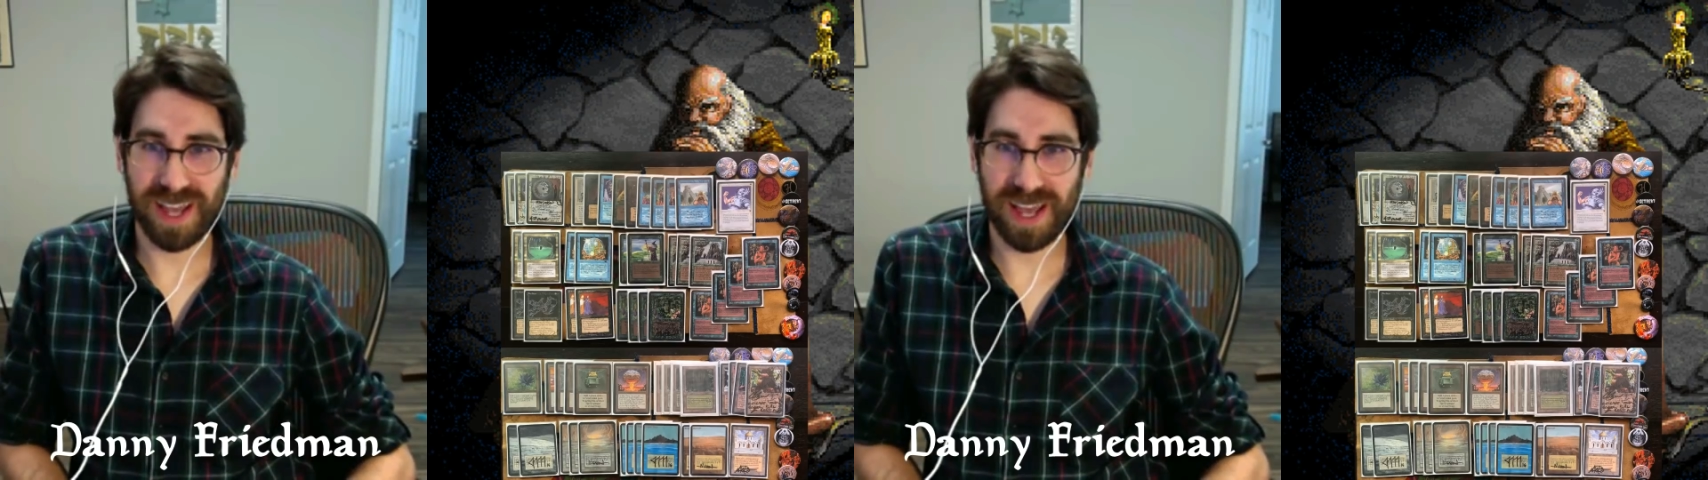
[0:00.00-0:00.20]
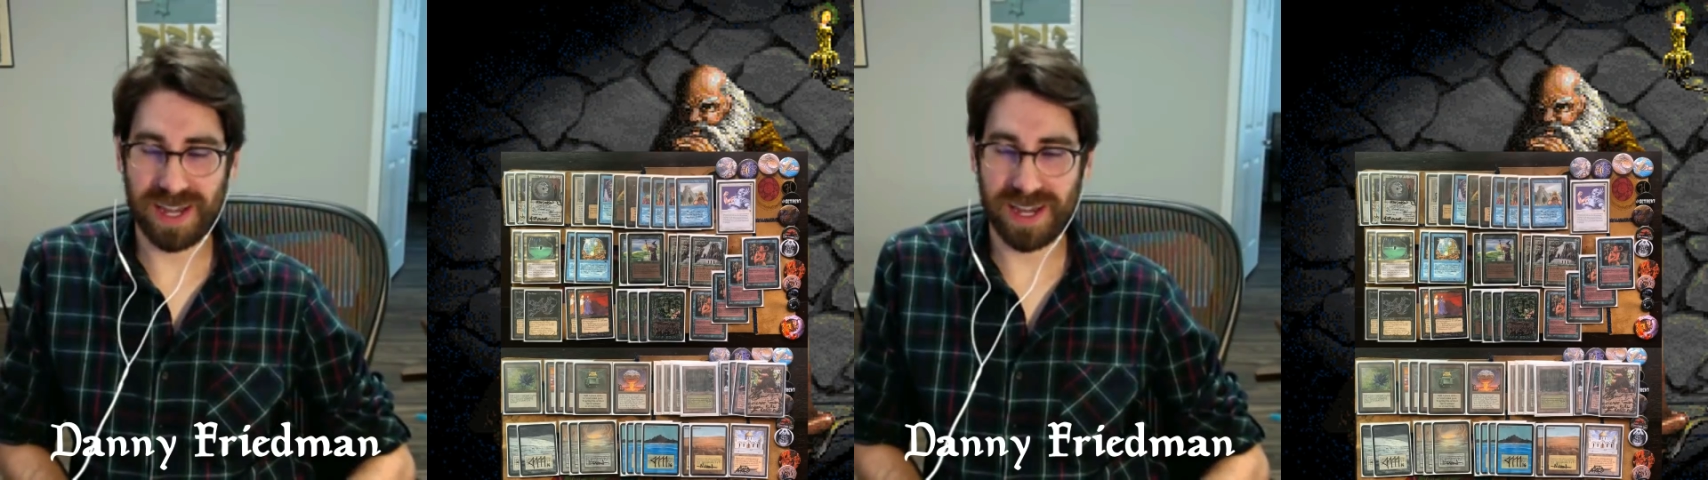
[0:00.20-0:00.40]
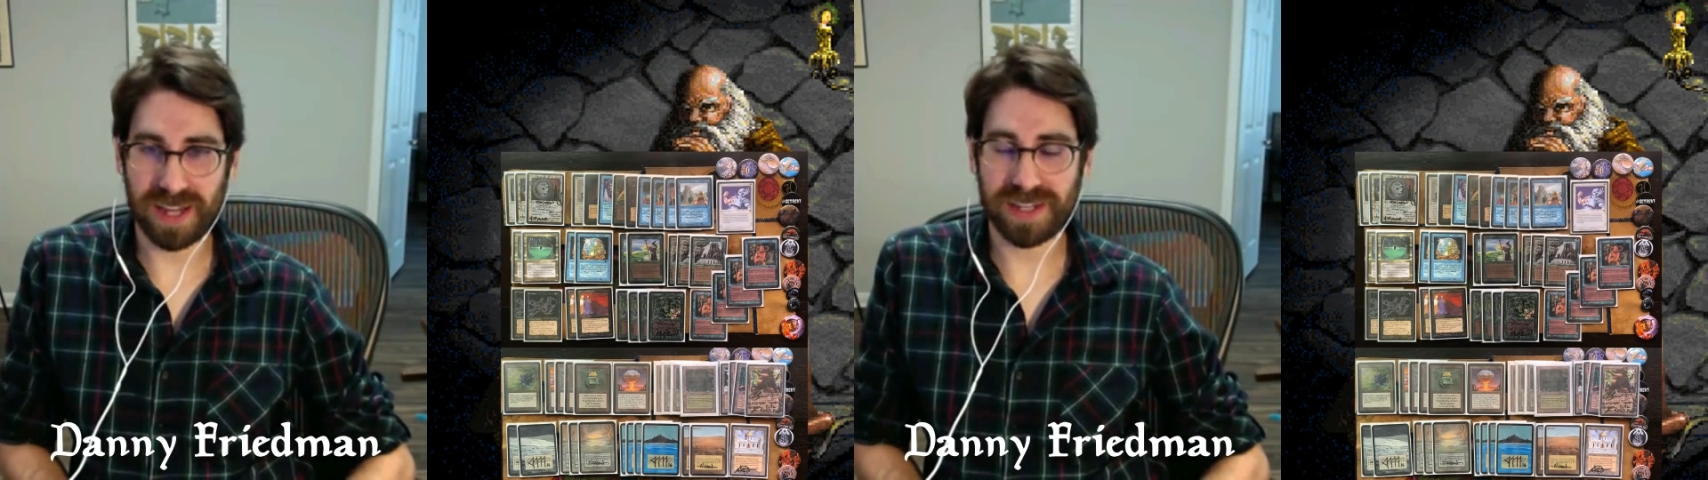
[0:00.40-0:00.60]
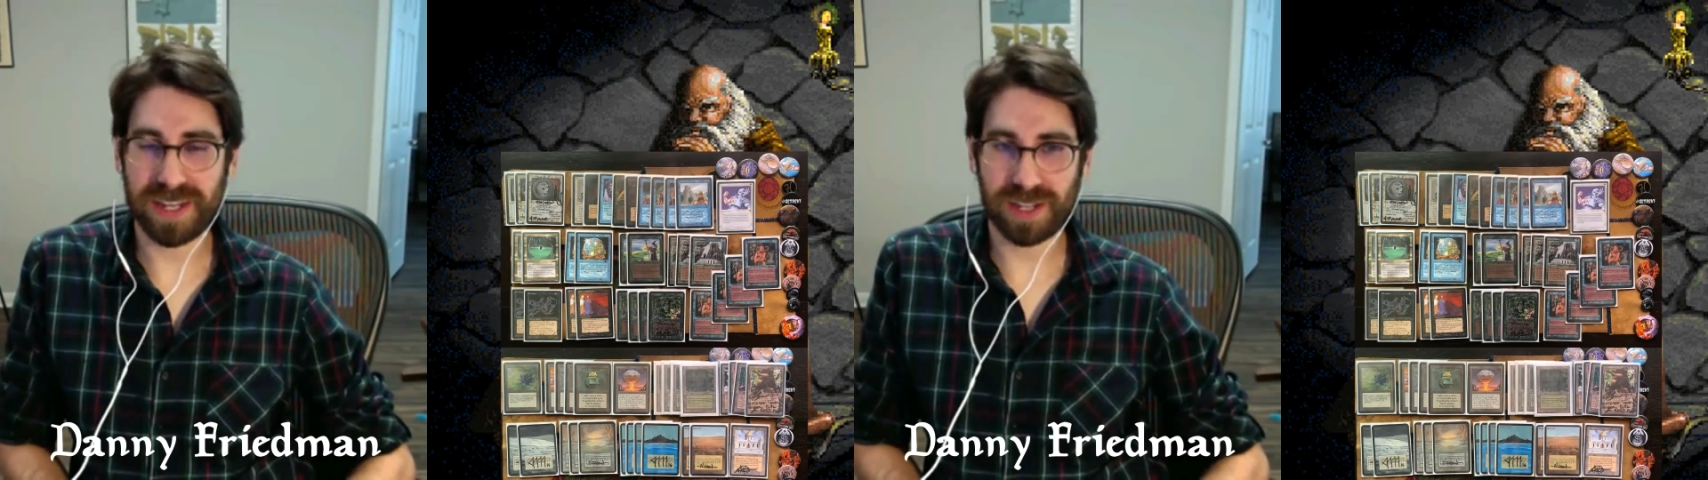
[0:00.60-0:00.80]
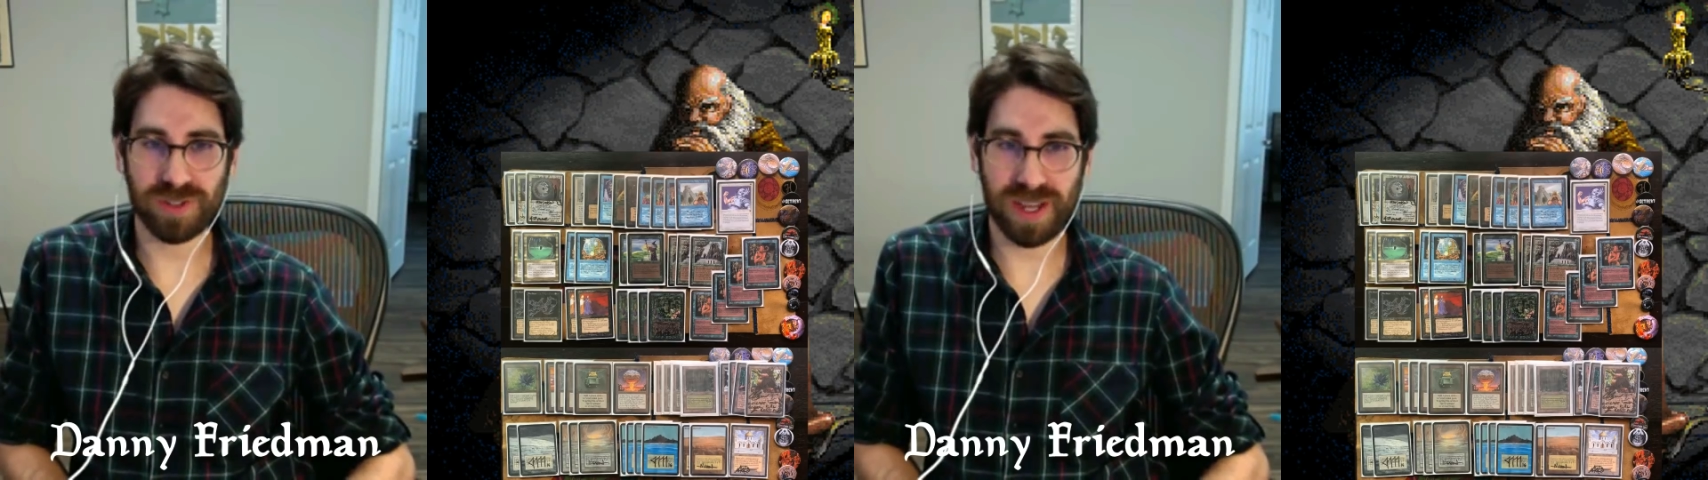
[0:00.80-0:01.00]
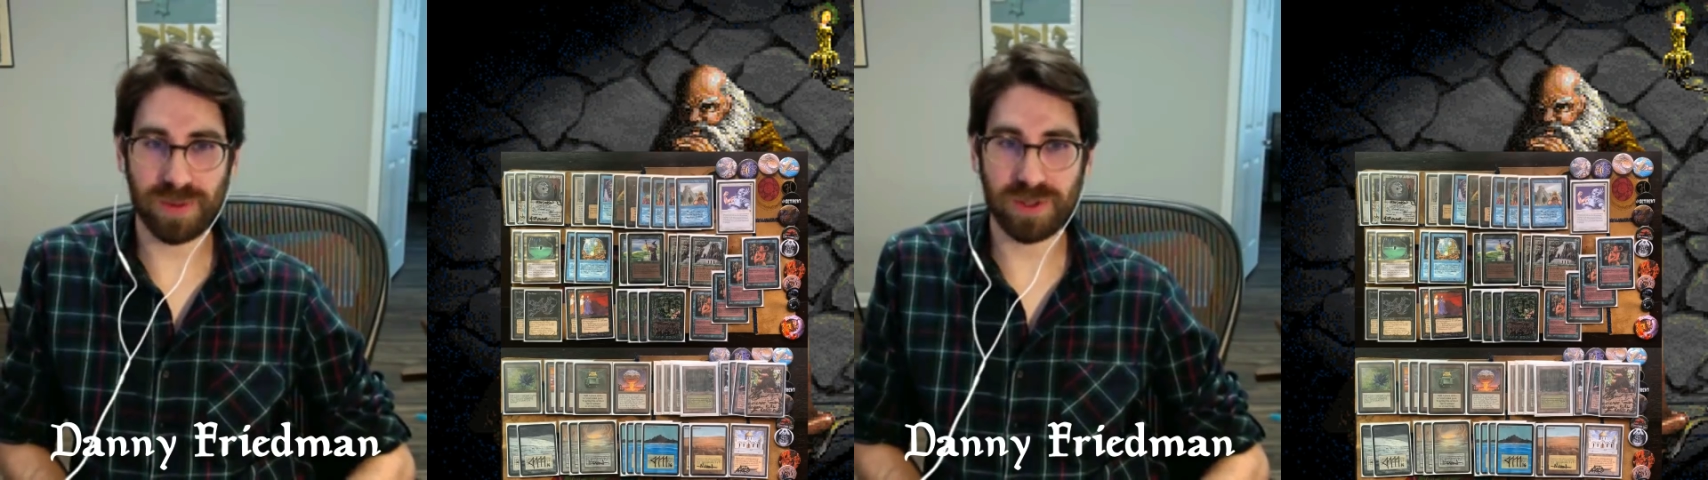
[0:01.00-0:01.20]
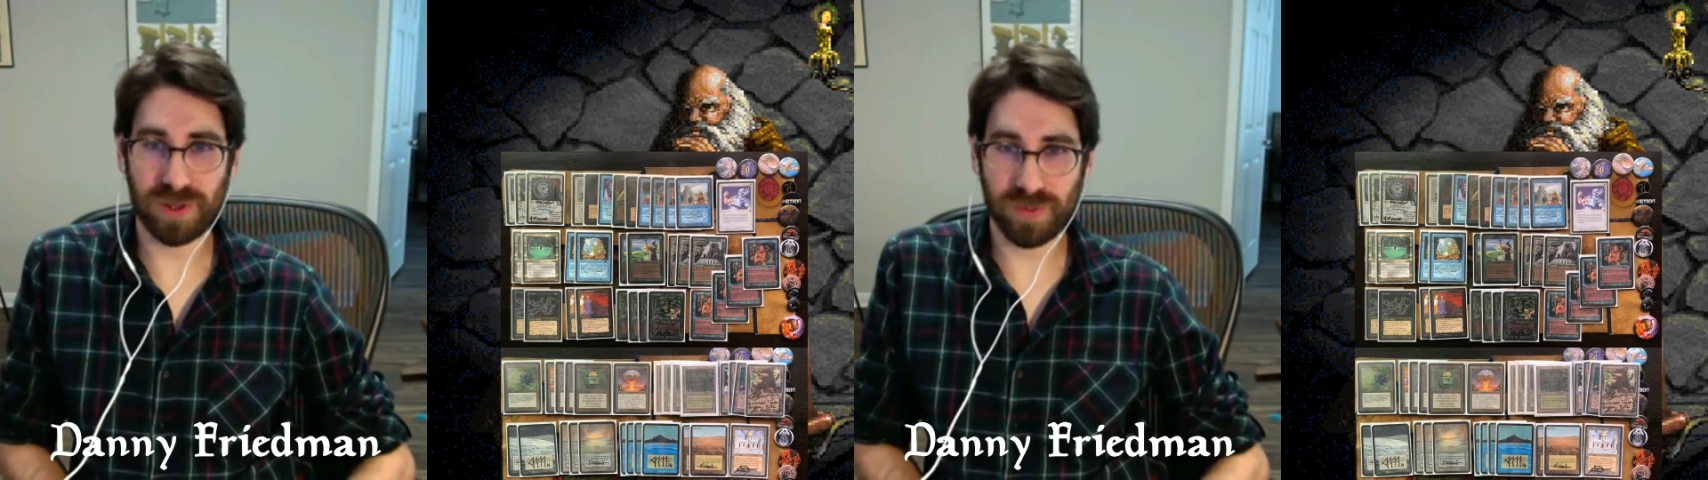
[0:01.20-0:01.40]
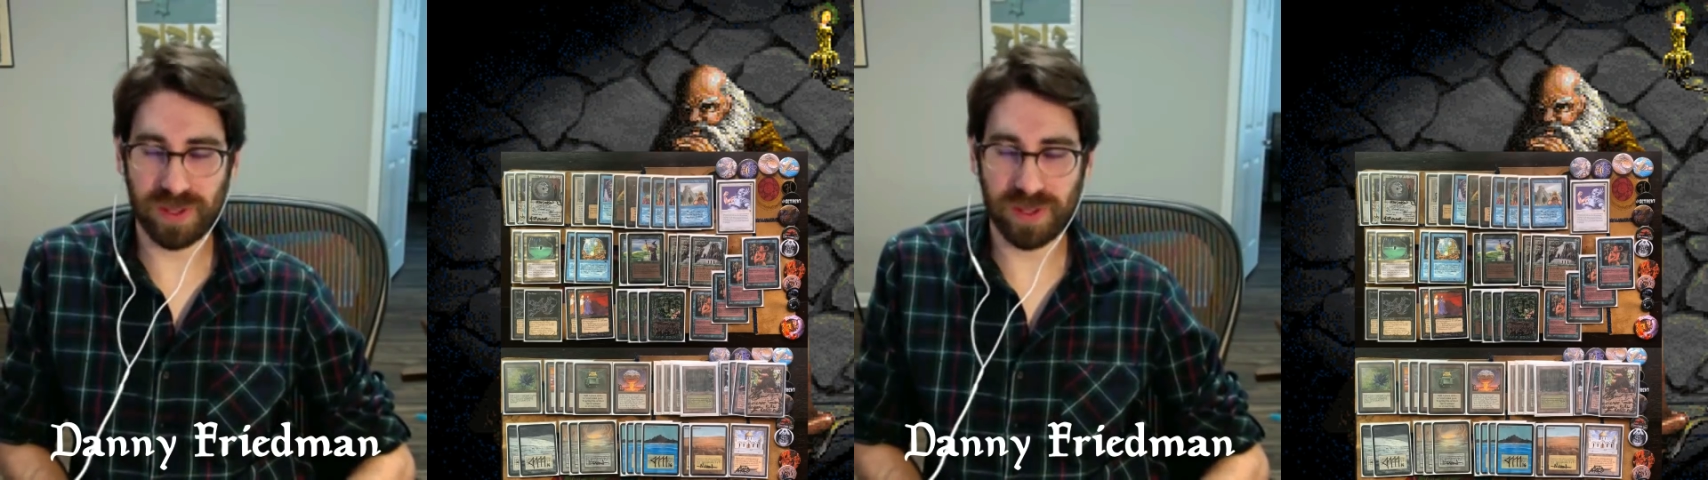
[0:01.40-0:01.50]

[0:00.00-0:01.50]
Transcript: and not take extra damage when